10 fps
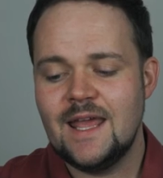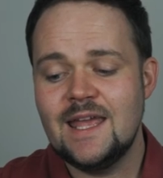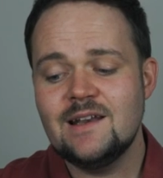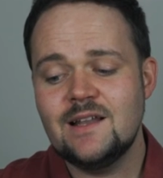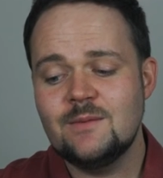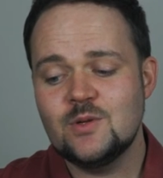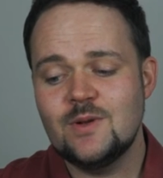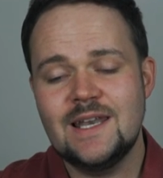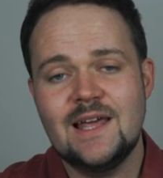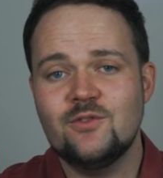handle up to a
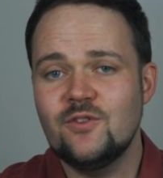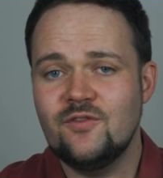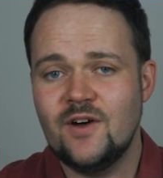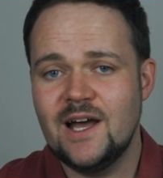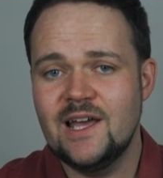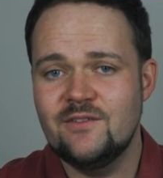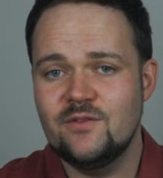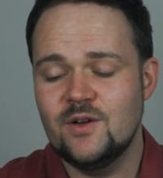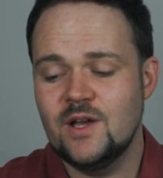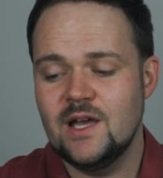level
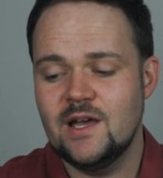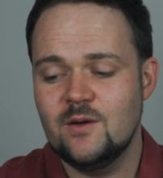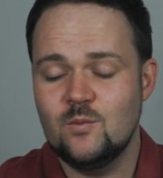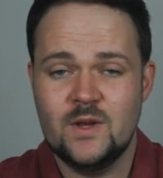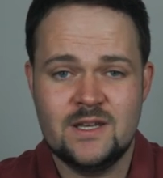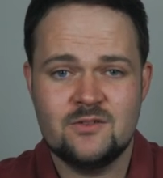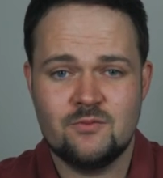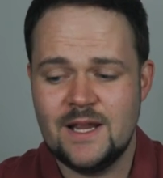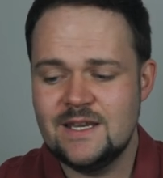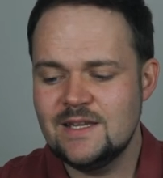5 uh, wind
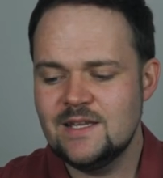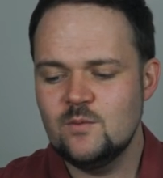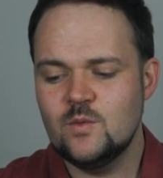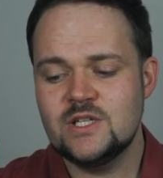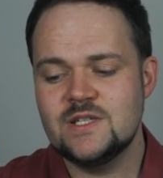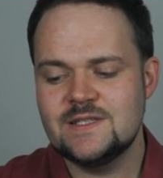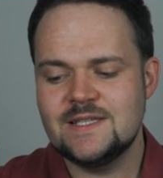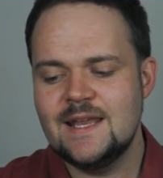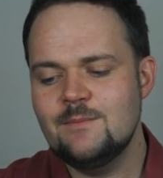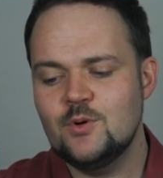rating, which is
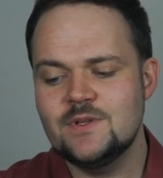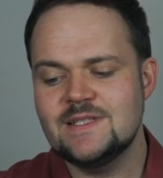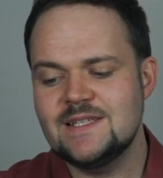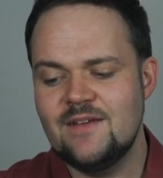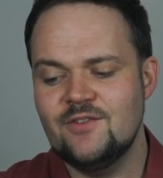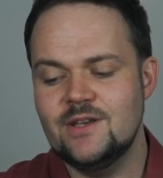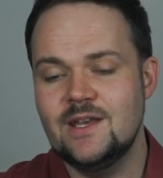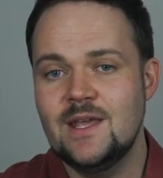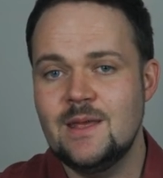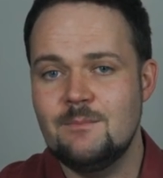
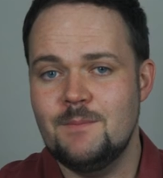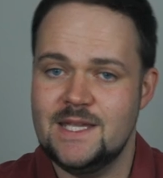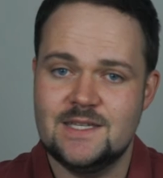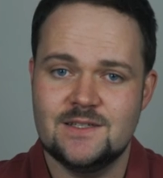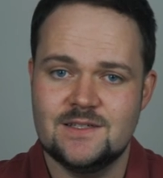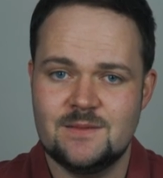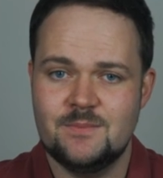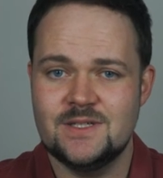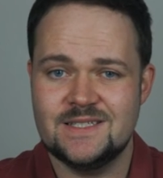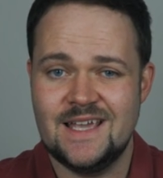10.7 meters
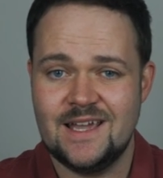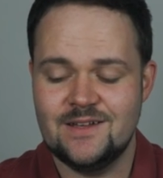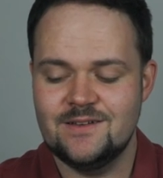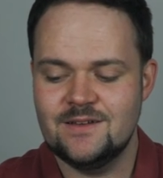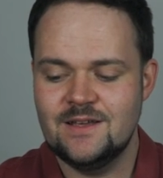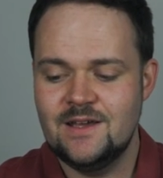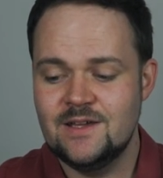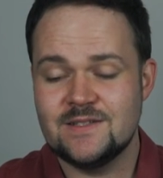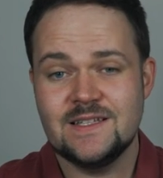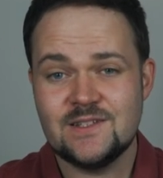per second.
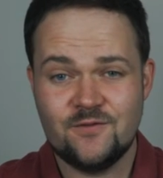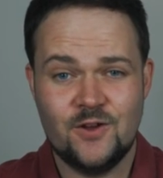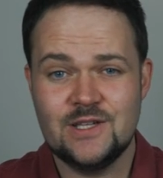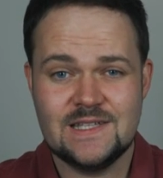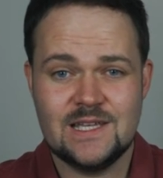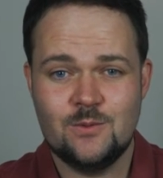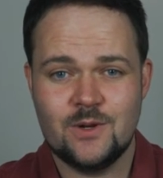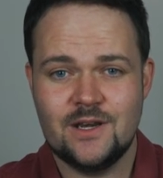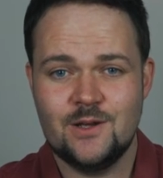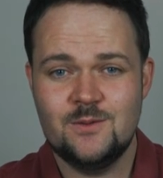So that's the first thing you
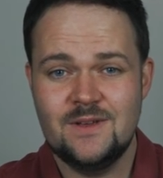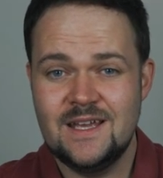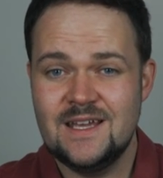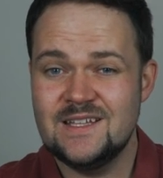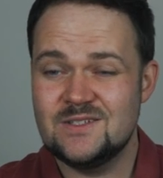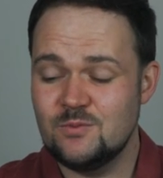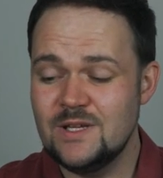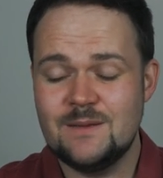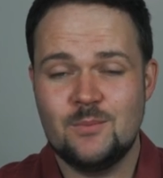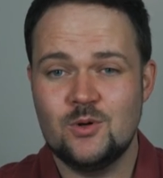want to know. It's
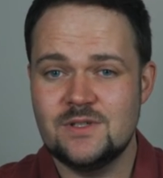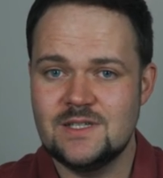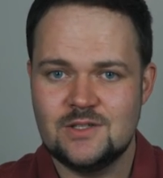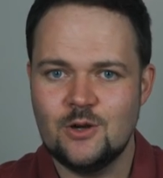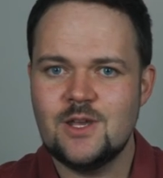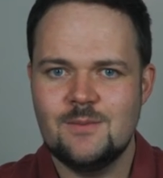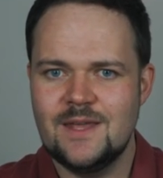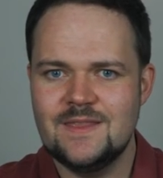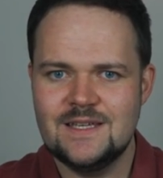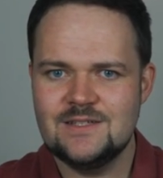really important to
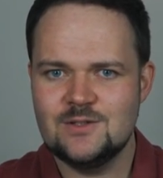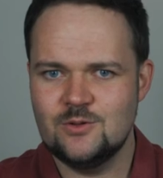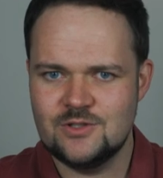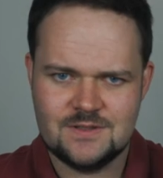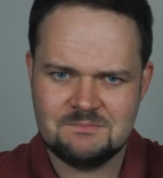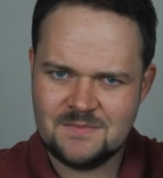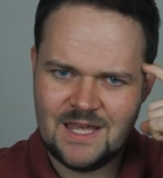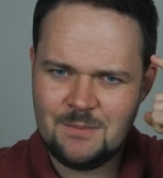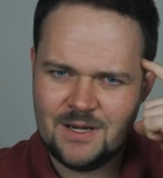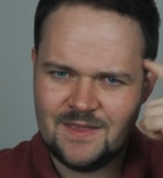document this or just
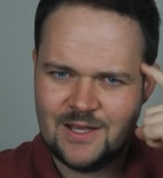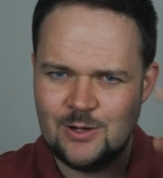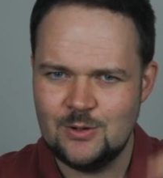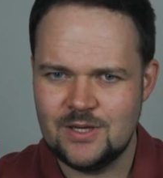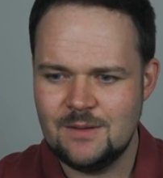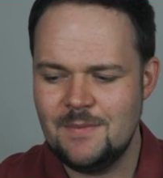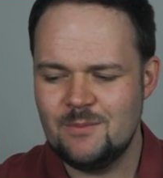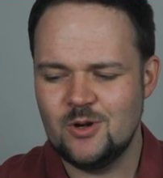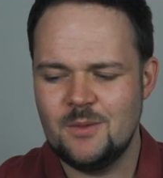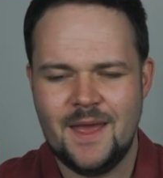keep it in the old
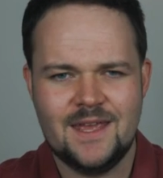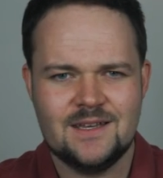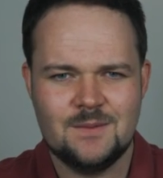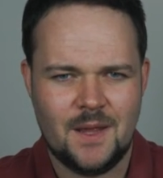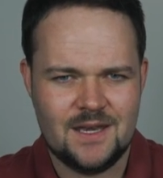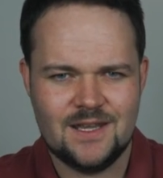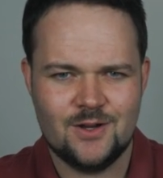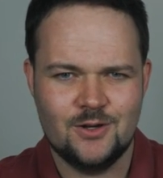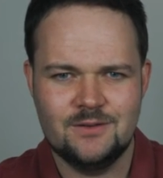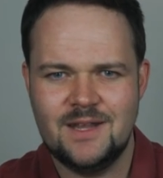memory bank, depending
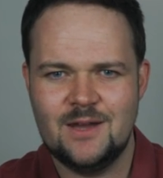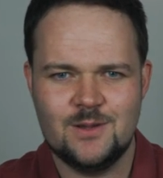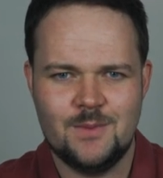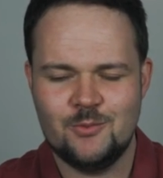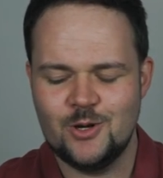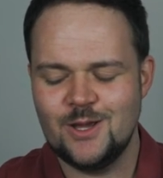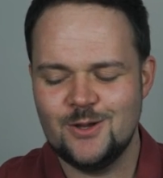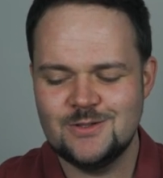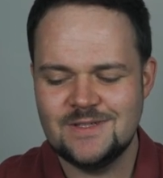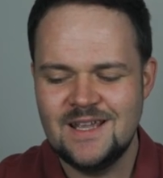on how your memory
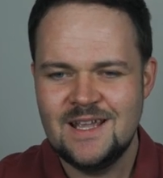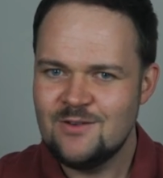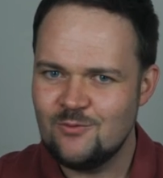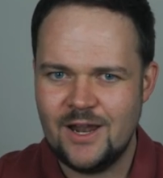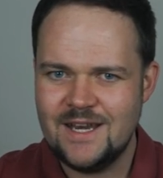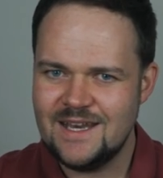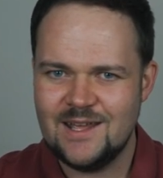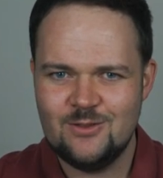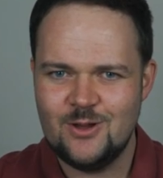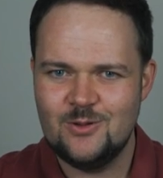goes. Write it
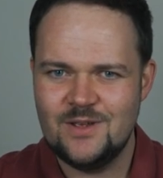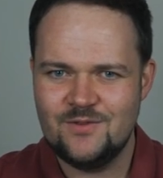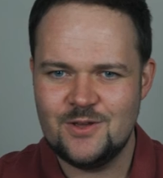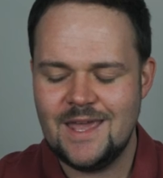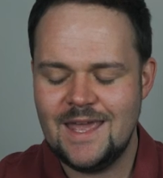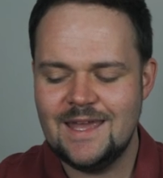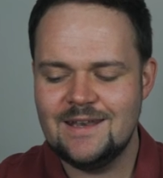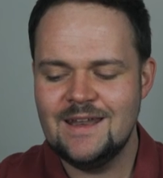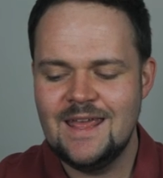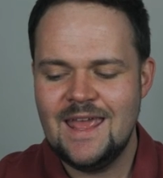down though if you
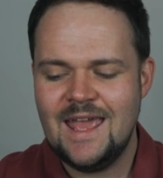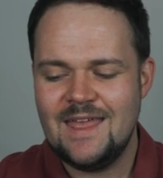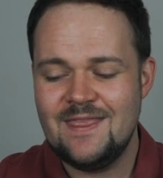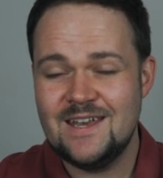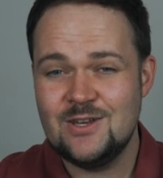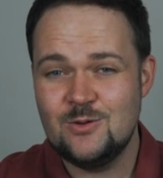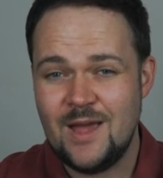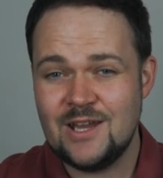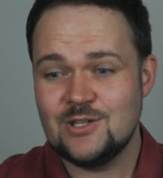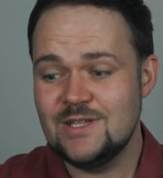can, and then you
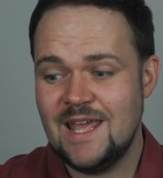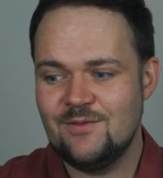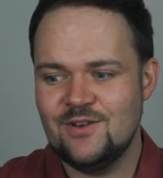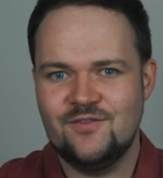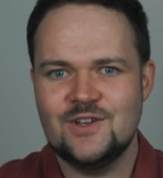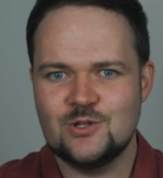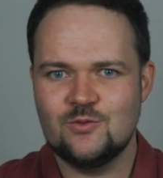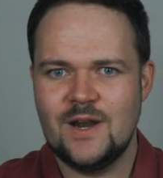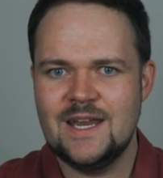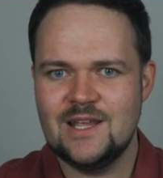actually have an official
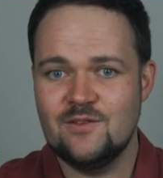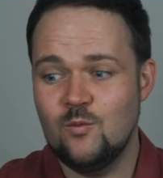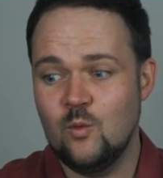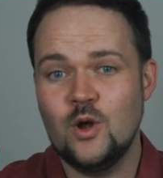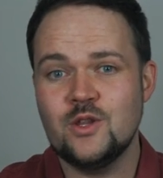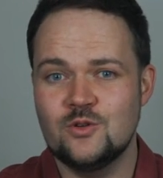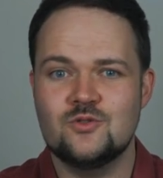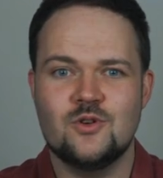rating of what your